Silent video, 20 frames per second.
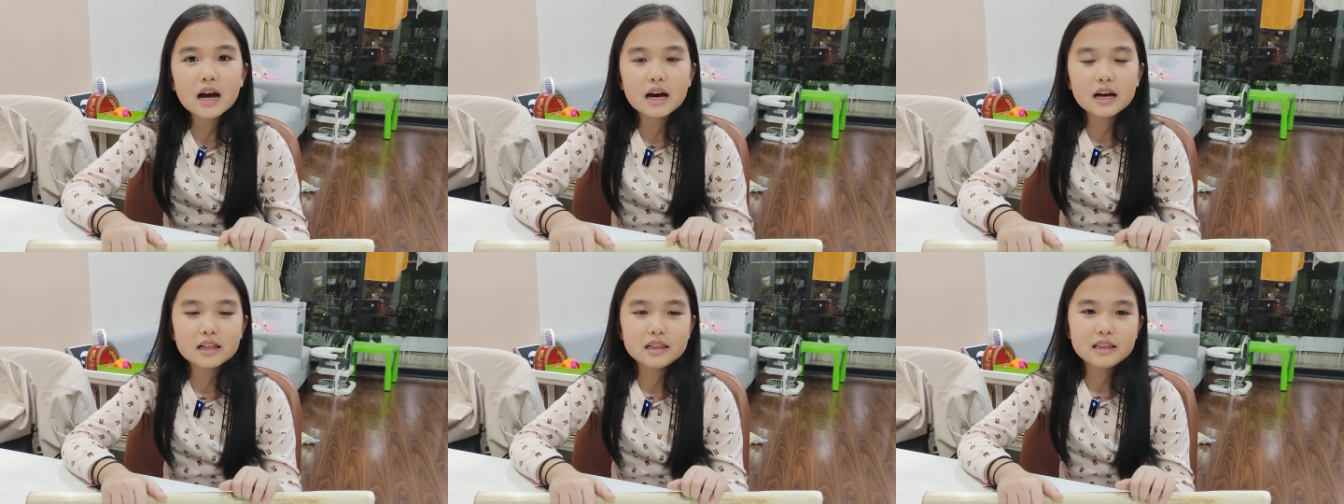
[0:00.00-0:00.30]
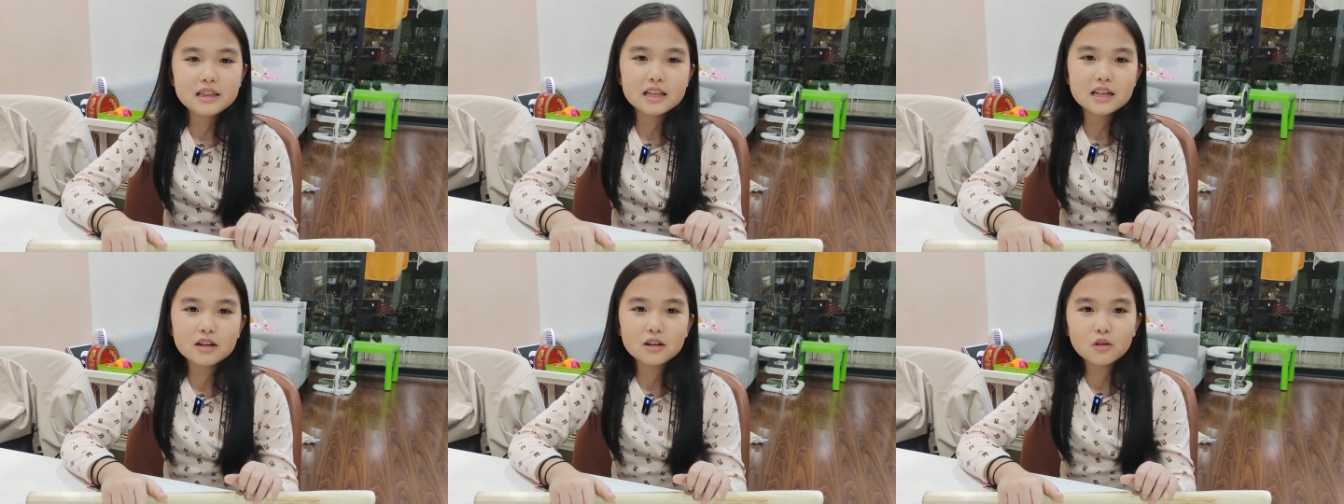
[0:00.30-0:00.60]
a
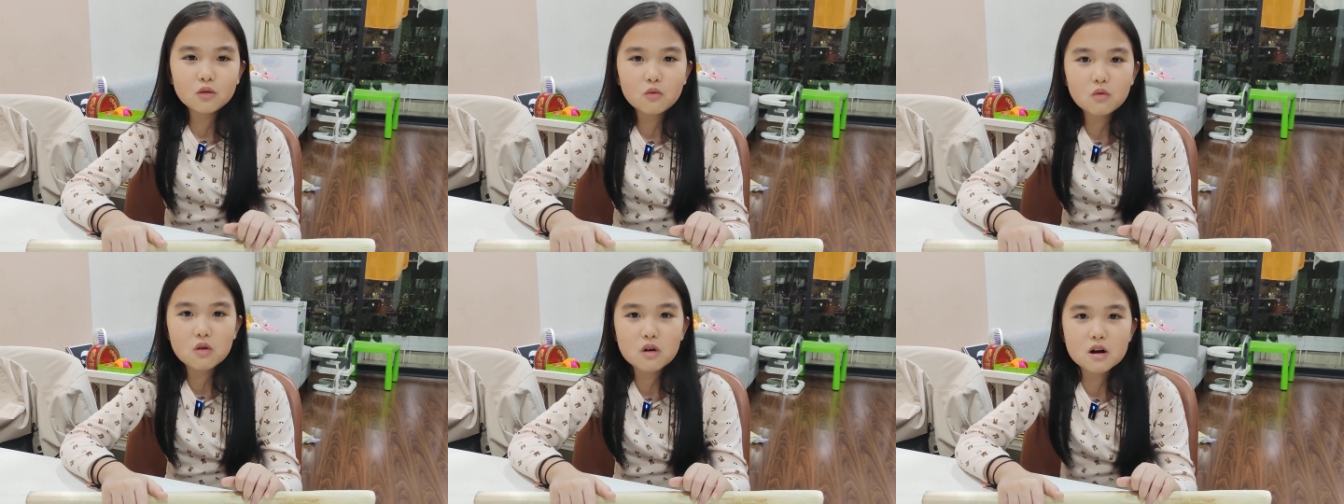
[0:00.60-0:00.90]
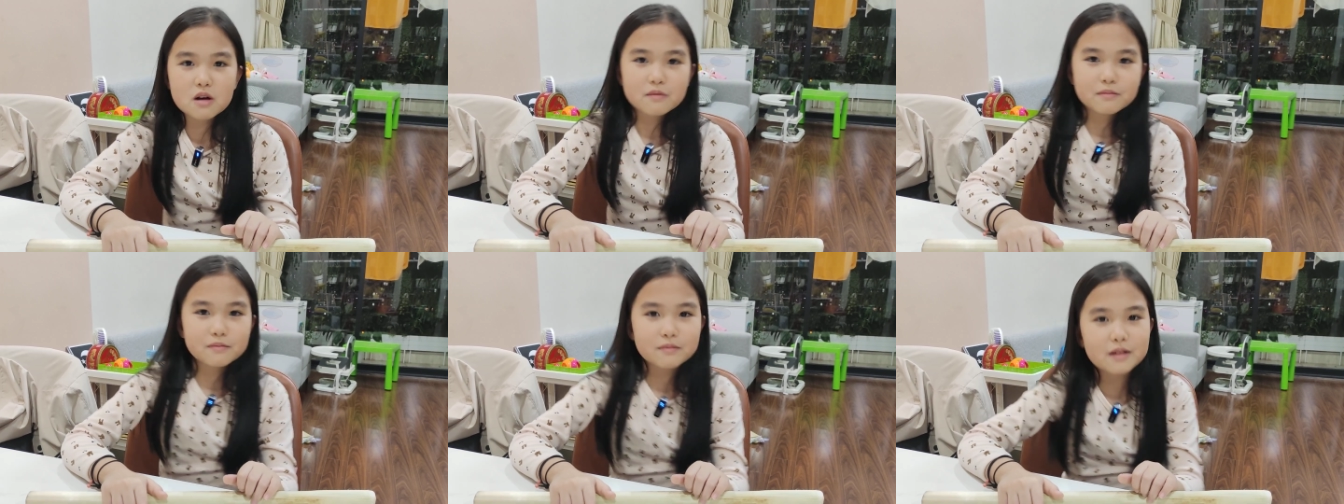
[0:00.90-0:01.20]
little
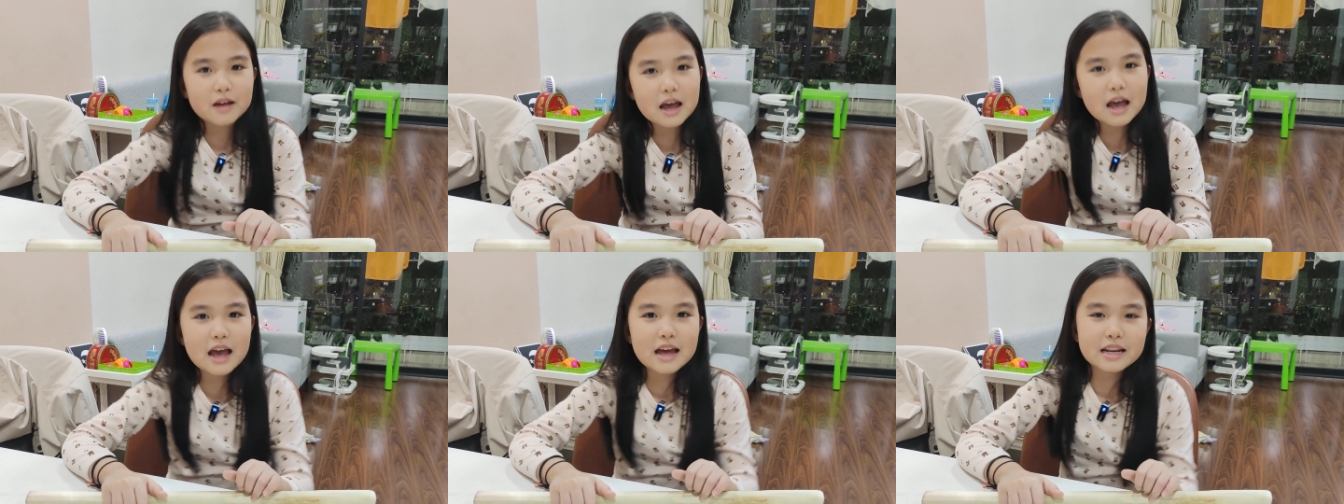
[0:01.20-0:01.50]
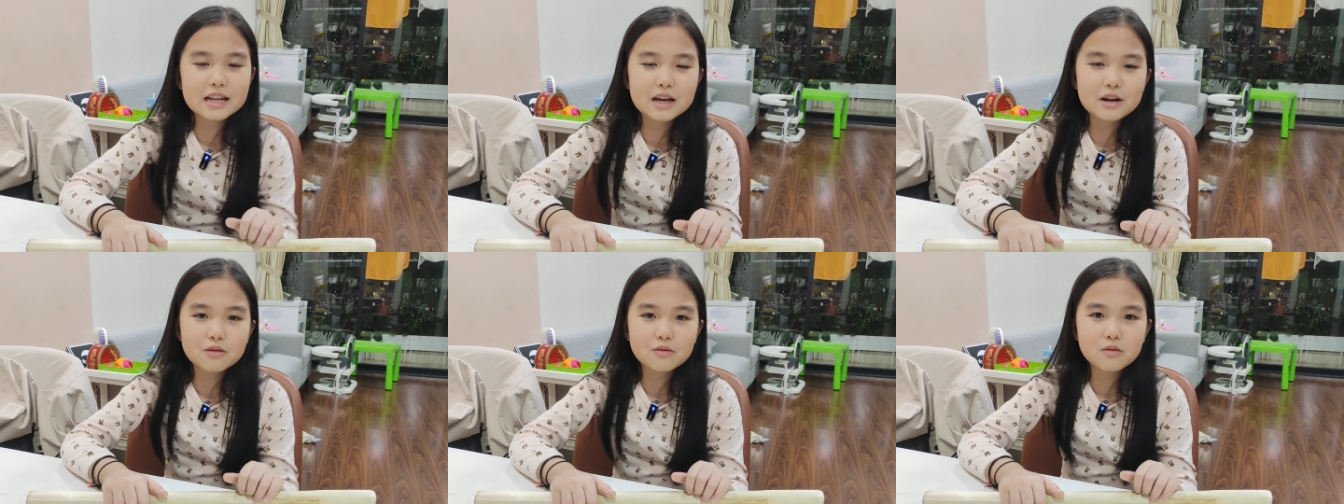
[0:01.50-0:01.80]
worm
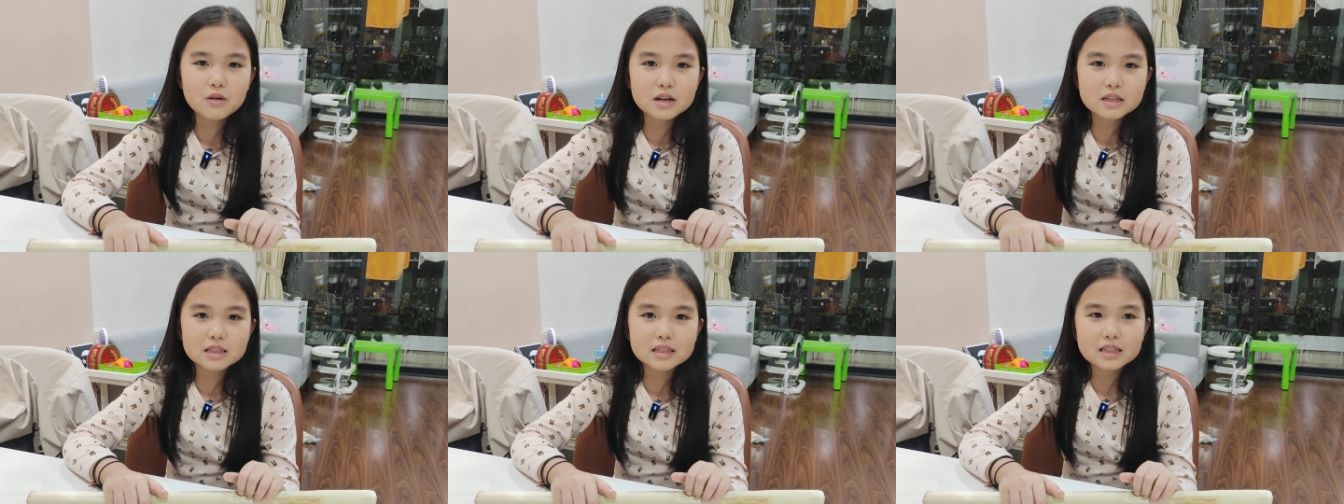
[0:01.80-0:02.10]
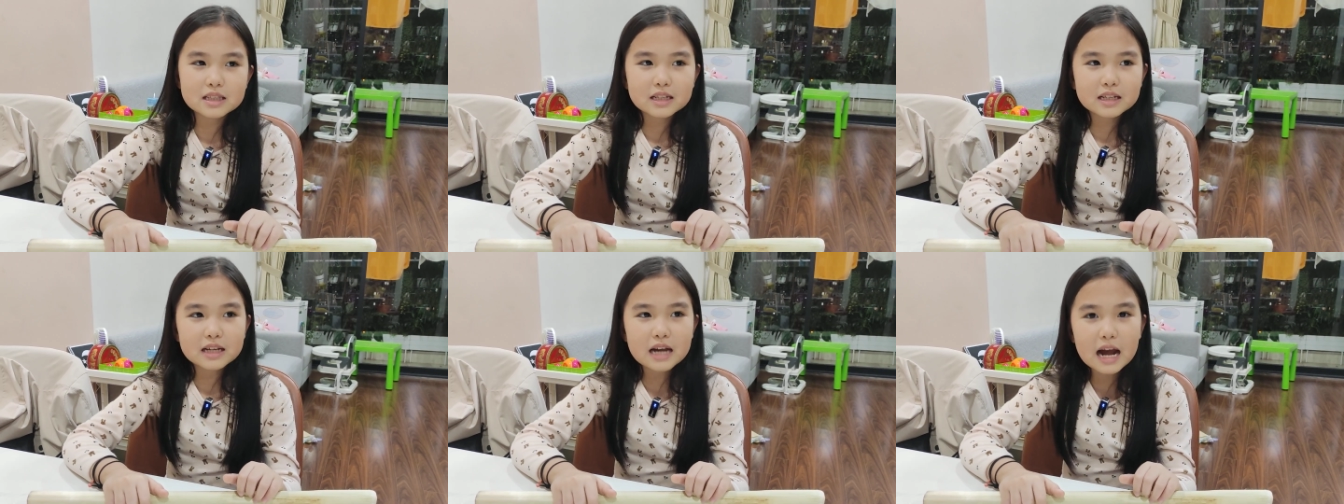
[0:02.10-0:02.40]
and it
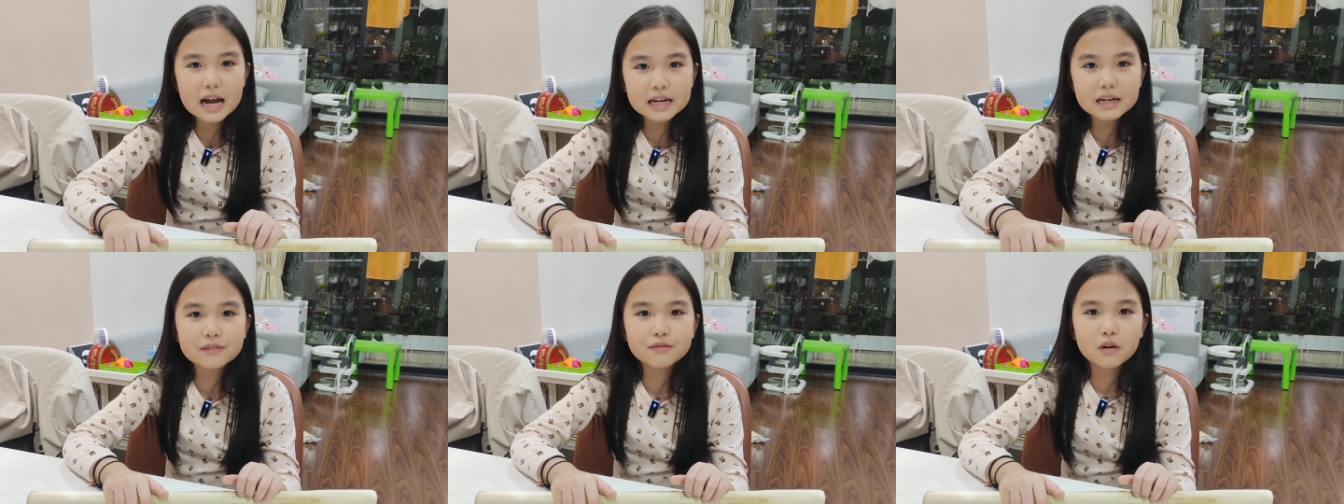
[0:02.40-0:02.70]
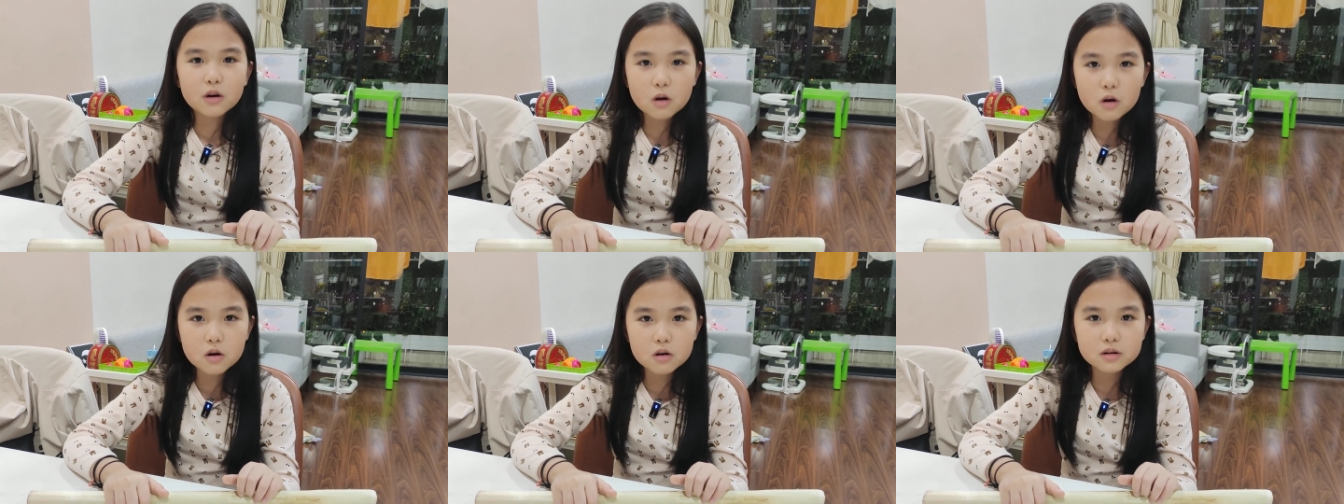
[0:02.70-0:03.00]
was kind of
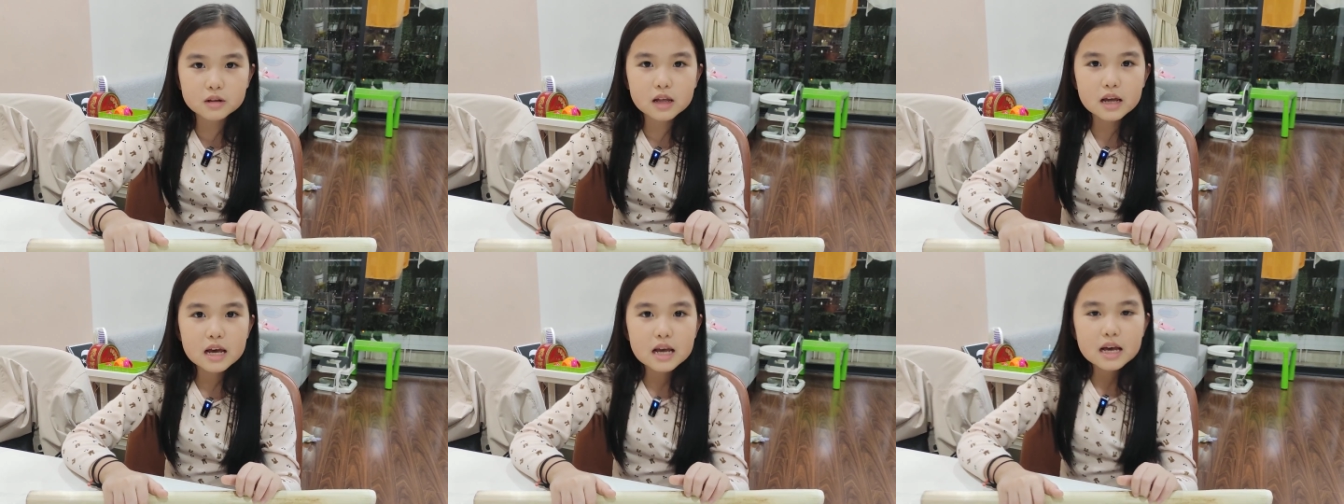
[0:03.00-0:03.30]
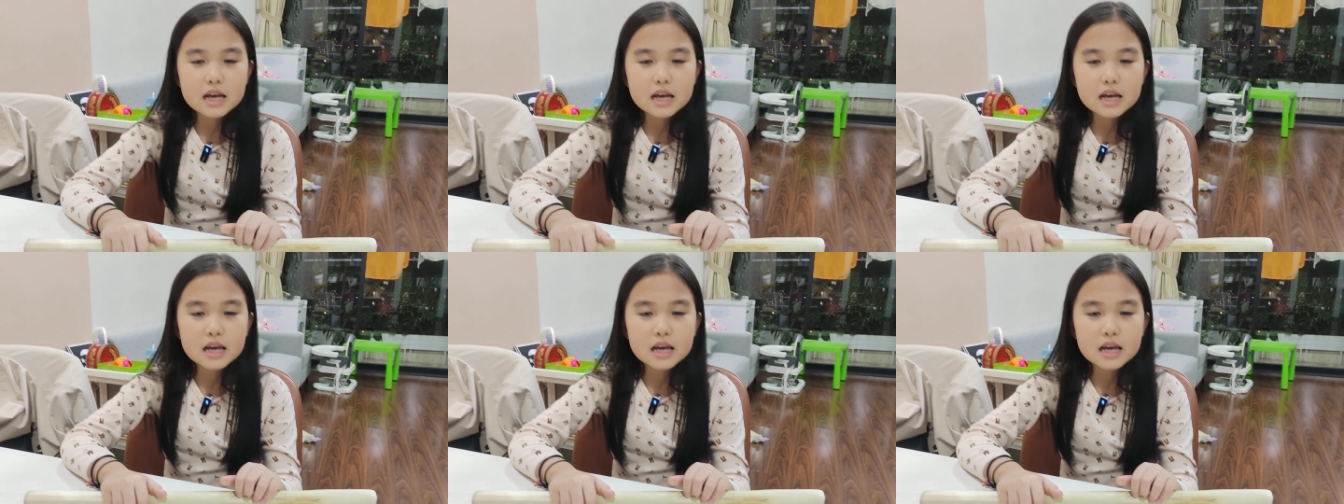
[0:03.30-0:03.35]
hurt.